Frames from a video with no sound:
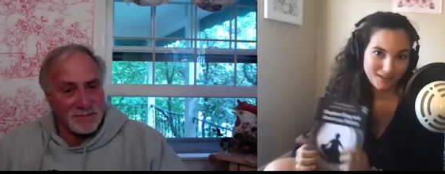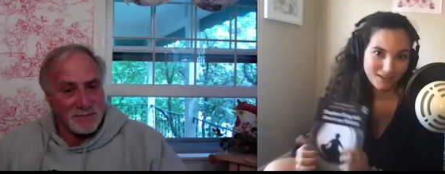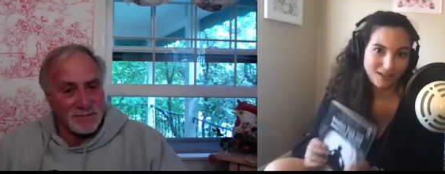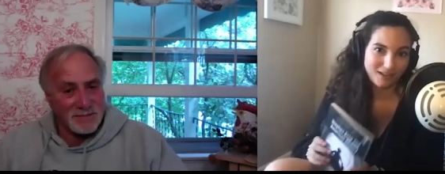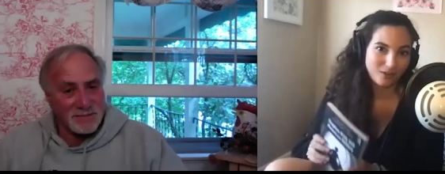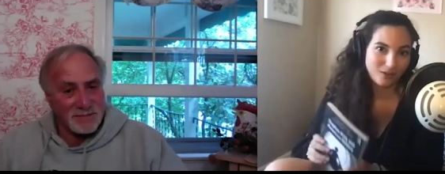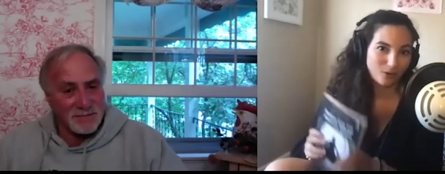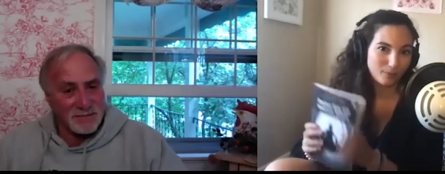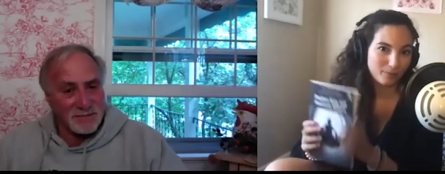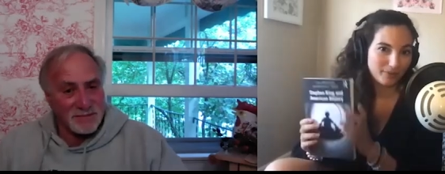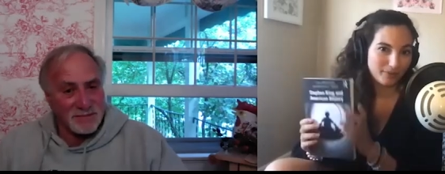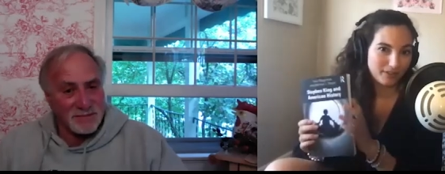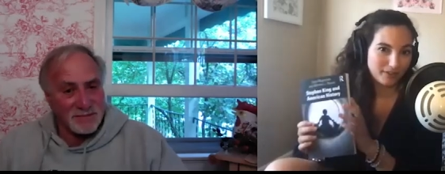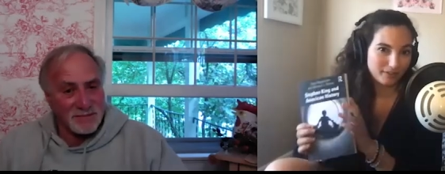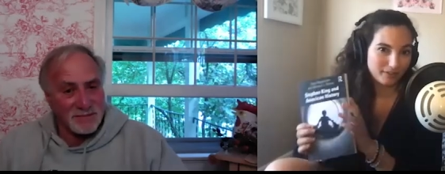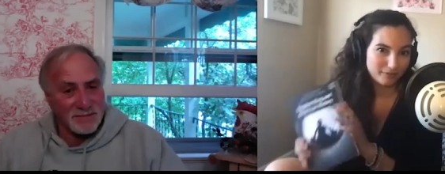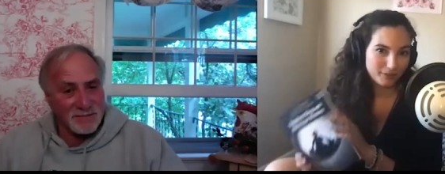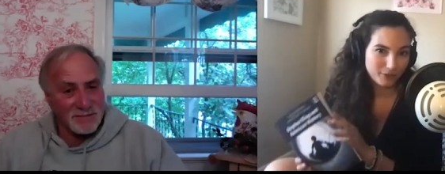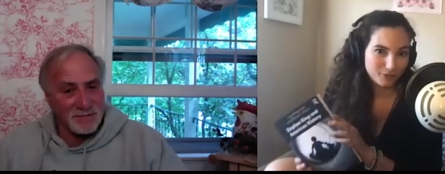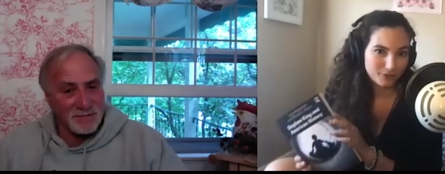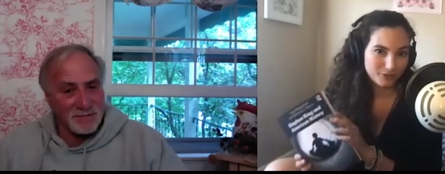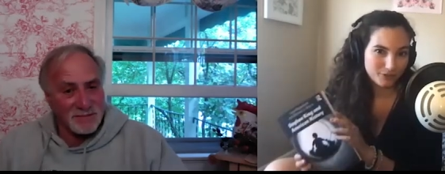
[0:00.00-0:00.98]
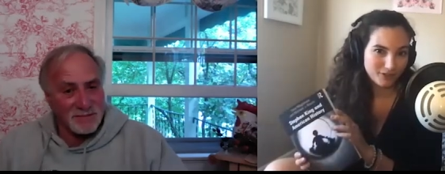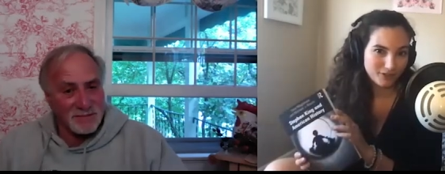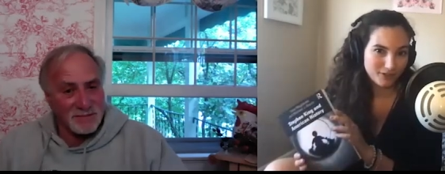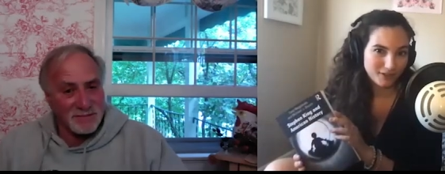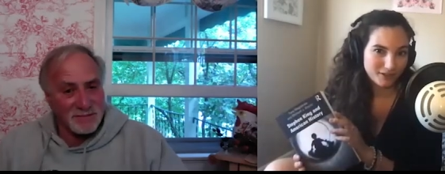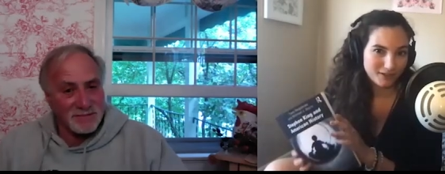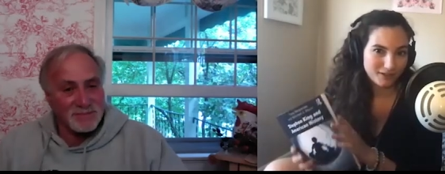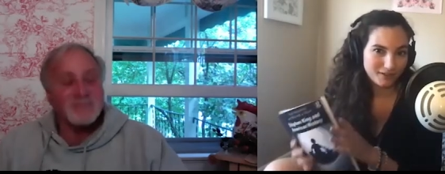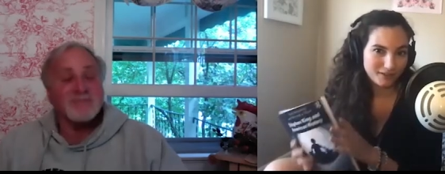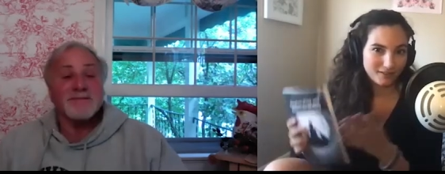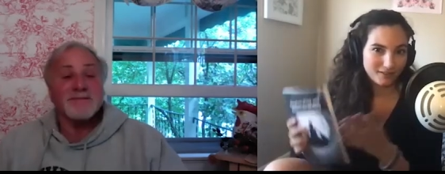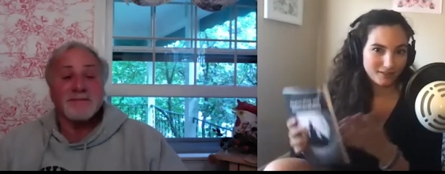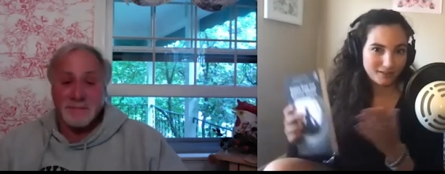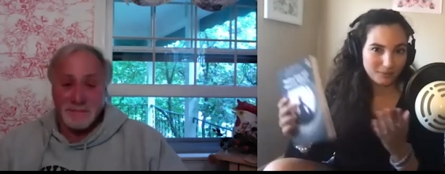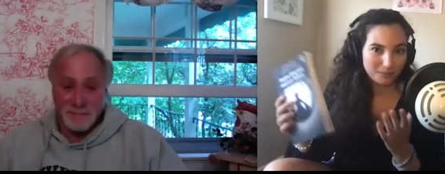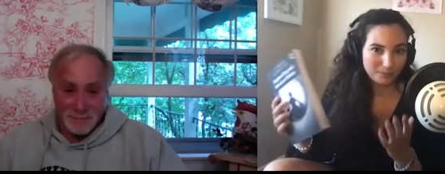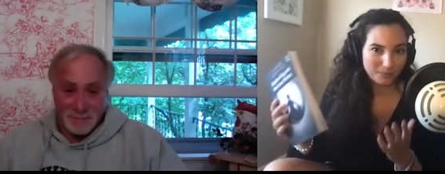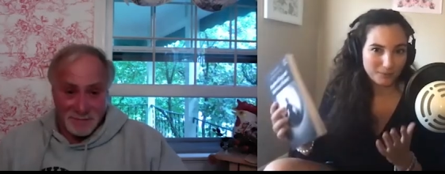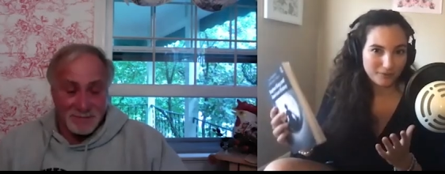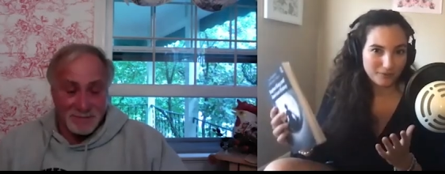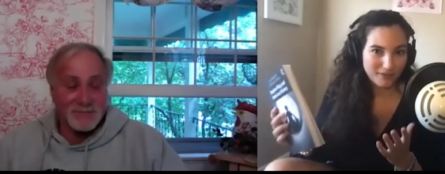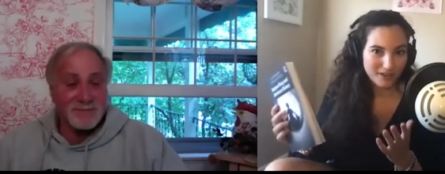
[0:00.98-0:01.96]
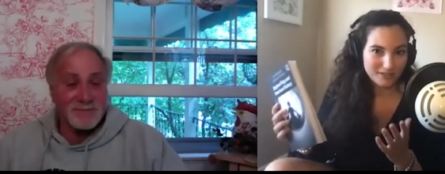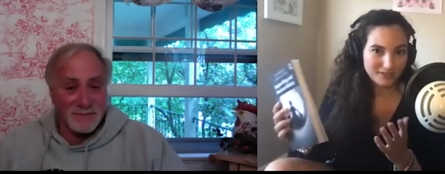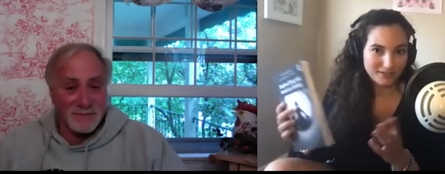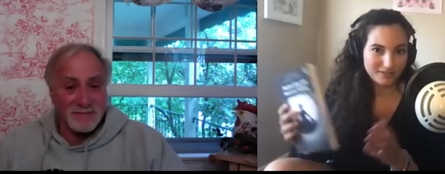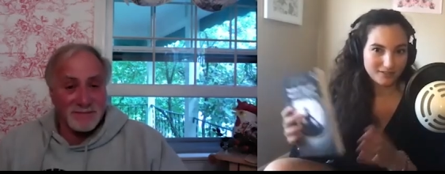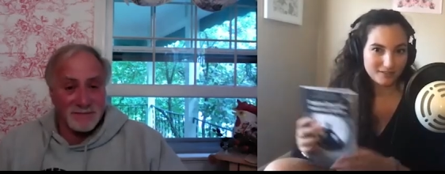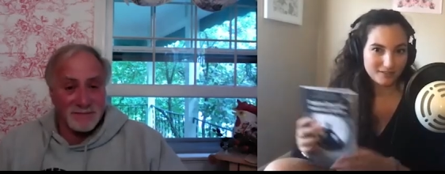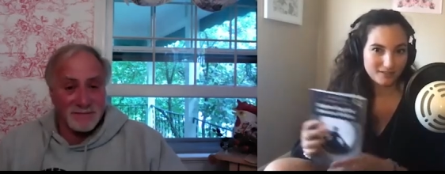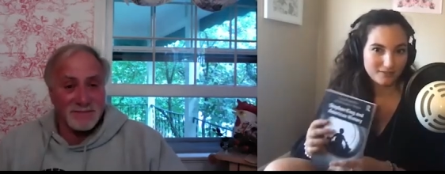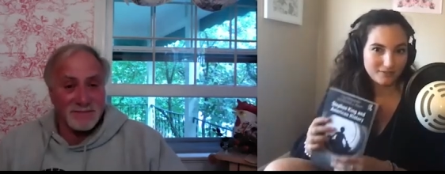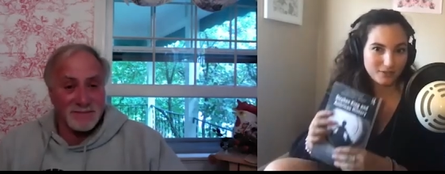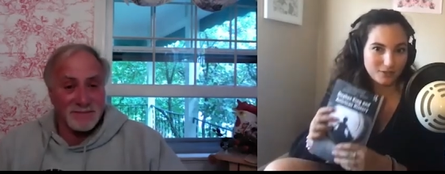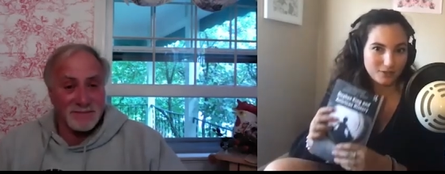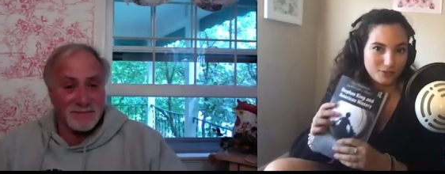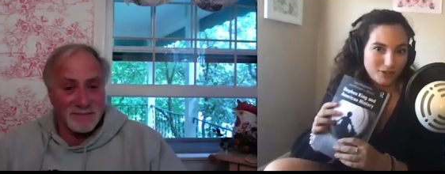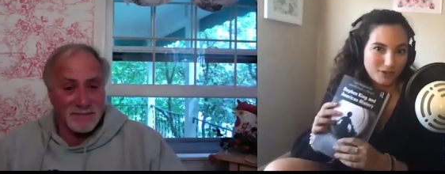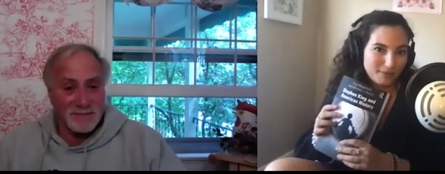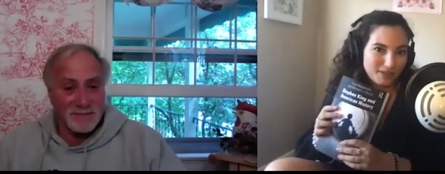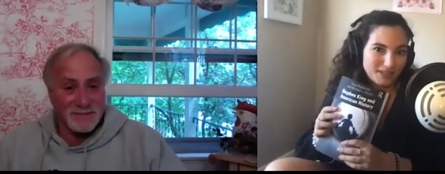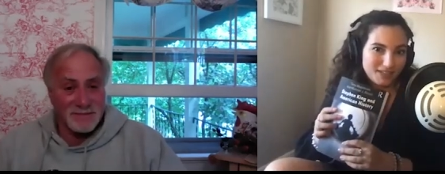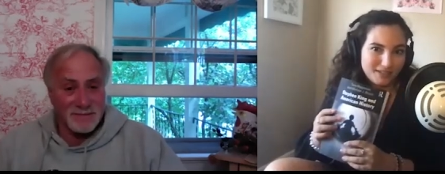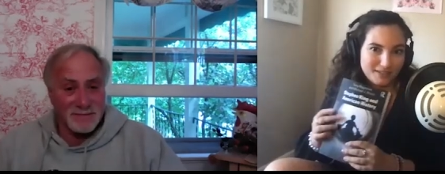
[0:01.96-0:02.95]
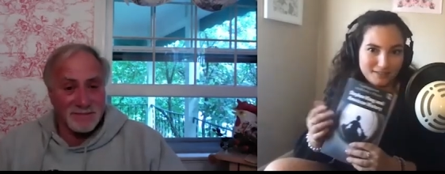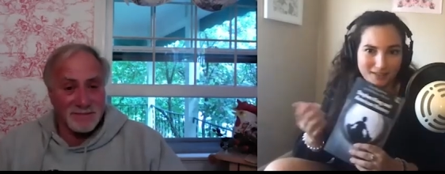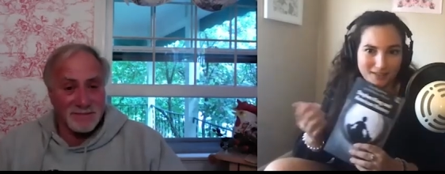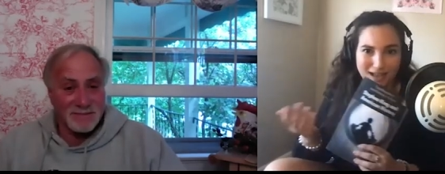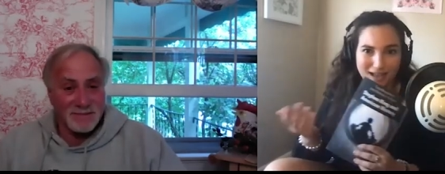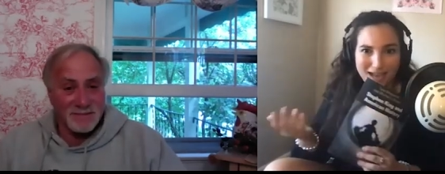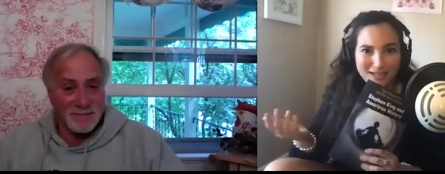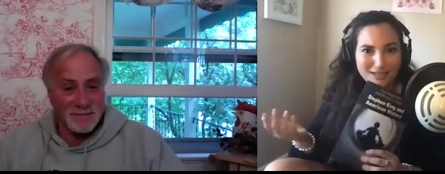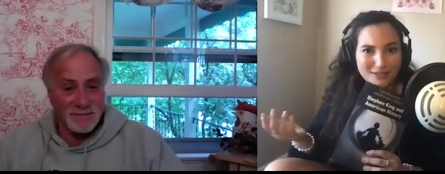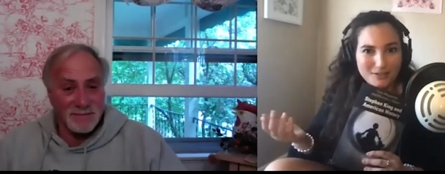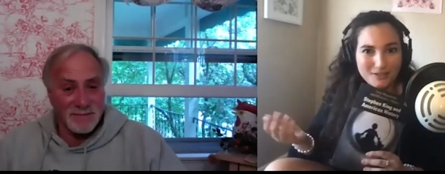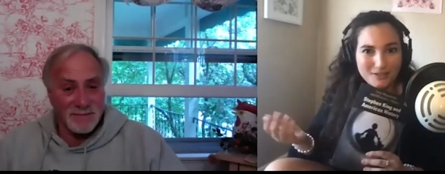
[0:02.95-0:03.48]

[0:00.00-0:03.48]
Speaker 1: I hope that future professors and future, I mean, high school,